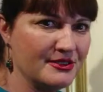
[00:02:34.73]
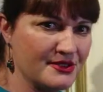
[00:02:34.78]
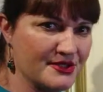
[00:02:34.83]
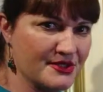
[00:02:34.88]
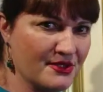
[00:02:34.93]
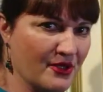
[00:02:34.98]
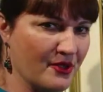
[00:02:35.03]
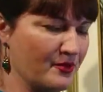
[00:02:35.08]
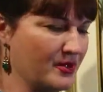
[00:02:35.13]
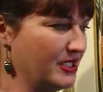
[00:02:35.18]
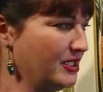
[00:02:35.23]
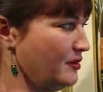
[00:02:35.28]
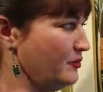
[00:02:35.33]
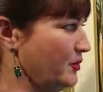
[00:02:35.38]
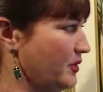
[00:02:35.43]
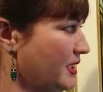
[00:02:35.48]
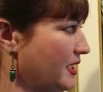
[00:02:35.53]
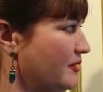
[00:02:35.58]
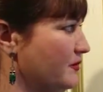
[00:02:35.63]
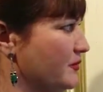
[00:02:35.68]
to so many
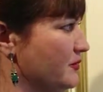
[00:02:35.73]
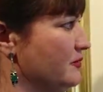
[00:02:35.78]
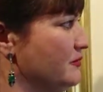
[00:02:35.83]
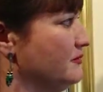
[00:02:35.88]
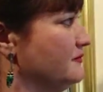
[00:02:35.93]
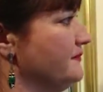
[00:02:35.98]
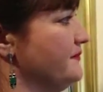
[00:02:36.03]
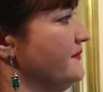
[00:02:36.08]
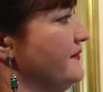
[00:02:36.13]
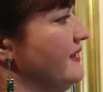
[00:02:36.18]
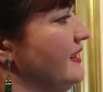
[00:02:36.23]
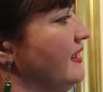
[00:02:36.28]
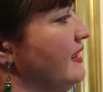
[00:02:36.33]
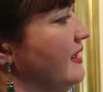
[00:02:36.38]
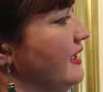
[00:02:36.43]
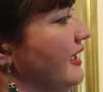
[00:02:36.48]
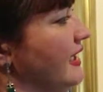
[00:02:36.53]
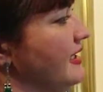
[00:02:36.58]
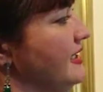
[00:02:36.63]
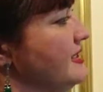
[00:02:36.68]
people.
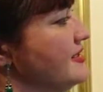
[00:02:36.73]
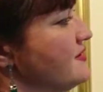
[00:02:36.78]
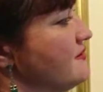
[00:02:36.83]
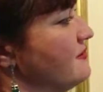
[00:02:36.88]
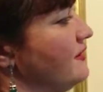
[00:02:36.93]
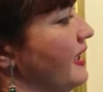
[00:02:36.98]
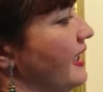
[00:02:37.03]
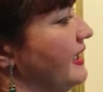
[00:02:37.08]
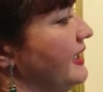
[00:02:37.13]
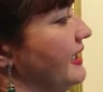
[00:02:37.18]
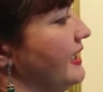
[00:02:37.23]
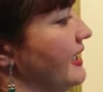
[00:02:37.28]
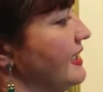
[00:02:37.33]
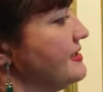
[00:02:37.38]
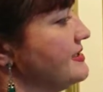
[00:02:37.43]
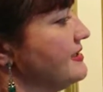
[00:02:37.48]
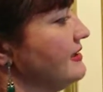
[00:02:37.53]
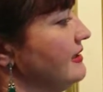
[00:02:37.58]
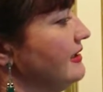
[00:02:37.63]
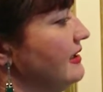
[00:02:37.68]
And he's great. He
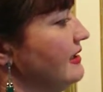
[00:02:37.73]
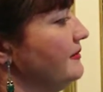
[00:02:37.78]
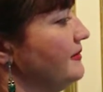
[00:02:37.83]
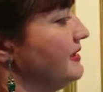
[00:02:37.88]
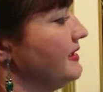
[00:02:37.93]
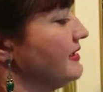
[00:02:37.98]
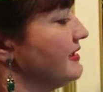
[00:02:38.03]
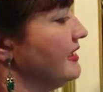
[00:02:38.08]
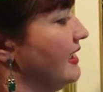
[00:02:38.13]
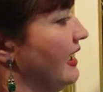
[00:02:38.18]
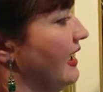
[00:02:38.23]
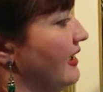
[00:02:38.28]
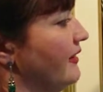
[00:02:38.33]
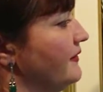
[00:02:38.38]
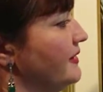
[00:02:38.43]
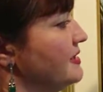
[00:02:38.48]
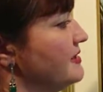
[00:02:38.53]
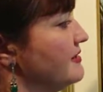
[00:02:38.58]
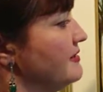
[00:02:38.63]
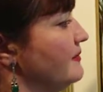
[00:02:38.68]
adds a little bit of colour
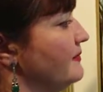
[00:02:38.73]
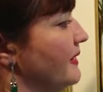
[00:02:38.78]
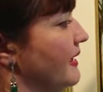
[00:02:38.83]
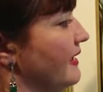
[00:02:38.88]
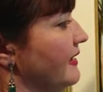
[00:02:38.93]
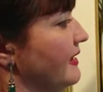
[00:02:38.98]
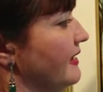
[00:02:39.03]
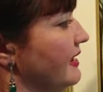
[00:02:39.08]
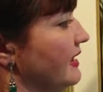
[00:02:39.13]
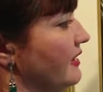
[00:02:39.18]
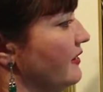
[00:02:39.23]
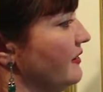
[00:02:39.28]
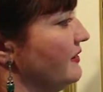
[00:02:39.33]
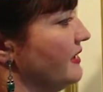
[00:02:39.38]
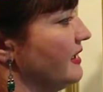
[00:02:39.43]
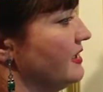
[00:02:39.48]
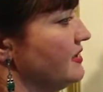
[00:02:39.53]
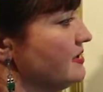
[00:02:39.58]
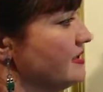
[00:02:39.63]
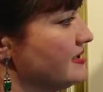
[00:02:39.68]
into the painting here and
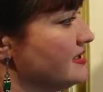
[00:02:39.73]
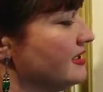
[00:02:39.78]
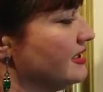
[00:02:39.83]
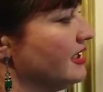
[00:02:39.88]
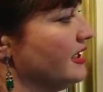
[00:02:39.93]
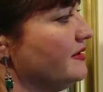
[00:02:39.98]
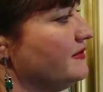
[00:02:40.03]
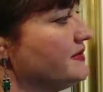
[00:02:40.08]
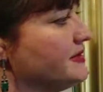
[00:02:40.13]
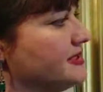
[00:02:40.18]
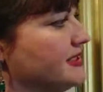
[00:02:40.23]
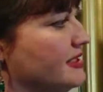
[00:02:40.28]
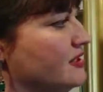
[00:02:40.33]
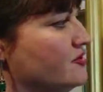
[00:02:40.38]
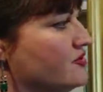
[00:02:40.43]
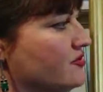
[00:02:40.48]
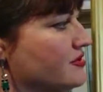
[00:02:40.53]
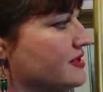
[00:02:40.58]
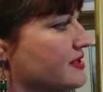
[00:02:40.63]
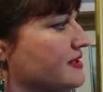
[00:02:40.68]
there just to keep us
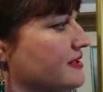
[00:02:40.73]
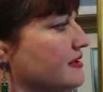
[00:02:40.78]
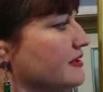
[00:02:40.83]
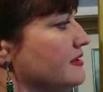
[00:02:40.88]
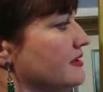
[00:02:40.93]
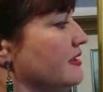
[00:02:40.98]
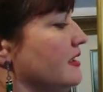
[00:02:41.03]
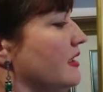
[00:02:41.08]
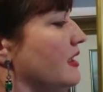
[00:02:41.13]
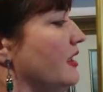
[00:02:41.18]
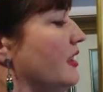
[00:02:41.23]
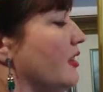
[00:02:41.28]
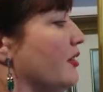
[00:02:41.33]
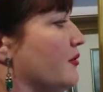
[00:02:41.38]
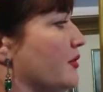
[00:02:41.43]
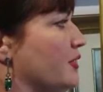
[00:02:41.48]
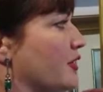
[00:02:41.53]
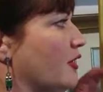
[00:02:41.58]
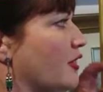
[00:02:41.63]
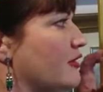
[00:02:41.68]
interested.
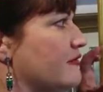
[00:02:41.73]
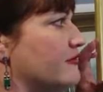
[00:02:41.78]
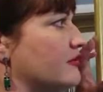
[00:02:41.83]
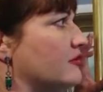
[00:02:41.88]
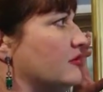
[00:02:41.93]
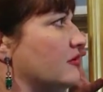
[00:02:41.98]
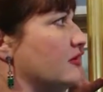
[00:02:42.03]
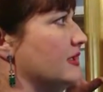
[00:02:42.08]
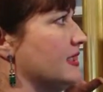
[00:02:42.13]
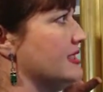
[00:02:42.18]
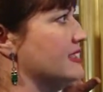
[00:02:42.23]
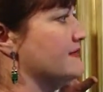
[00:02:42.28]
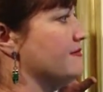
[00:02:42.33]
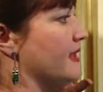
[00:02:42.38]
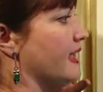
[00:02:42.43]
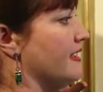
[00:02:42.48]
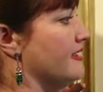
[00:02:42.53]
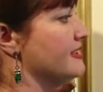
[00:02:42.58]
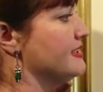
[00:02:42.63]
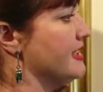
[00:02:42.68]
But overall, he's
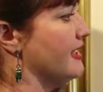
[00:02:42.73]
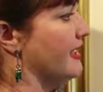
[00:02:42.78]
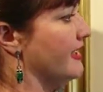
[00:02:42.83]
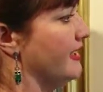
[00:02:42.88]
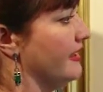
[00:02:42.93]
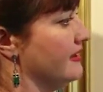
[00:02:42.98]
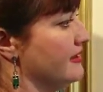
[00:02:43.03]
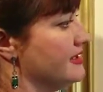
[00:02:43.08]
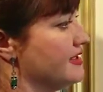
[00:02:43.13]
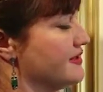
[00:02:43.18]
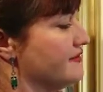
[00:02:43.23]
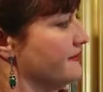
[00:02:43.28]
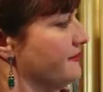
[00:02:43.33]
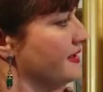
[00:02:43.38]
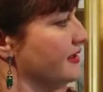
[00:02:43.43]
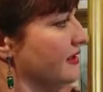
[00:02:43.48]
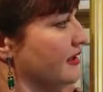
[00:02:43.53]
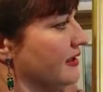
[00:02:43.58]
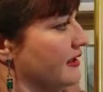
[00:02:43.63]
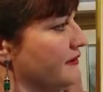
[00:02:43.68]
maintaining this
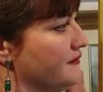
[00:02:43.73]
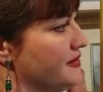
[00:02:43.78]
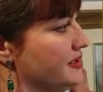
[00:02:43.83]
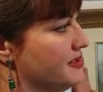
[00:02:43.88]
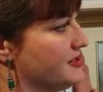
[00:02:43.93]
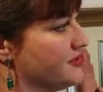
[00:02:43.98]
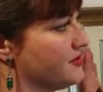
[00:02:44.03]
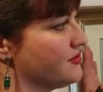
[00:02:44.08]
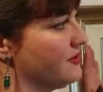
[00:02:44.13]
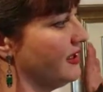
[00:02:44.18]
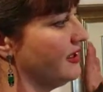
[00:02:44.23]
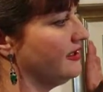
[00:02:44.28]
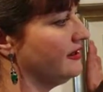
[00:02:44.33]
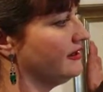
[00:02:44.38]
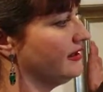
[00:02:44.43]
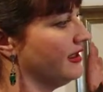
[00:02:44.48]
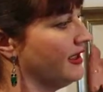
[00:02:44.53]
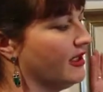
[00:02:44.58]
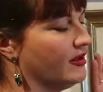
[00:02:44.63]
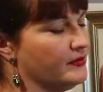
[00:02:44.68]
feeling of the Australian
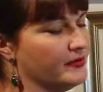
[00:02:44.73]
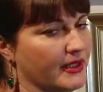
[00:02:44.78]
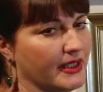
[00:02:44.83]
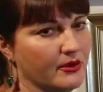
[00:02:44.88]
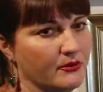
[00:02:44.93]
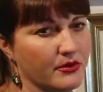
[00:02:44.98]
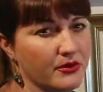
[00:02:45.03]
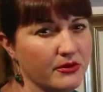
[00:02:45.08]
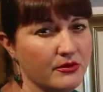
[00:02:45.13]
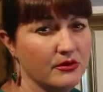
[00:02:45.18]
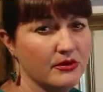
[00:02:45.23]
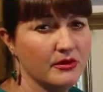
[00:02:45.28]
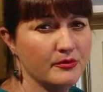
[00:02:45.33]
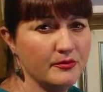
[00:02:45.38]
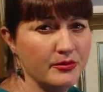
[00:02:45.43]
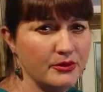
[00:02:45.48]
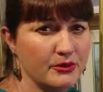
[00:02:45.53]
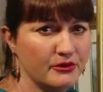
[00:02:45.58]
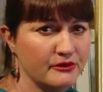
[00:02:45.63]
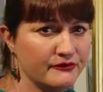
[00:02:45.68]
outback with all the
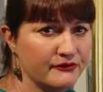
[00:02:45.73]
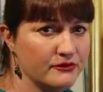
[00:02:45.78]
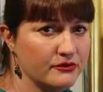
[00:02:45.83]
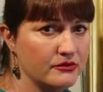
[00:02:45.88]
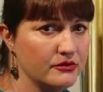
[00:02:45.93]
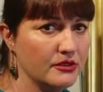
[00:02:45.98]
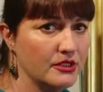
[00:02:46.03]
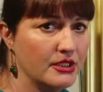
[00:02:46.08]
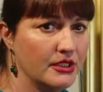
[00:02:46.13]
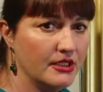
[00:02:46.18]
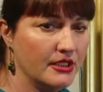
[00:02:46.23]
beautiful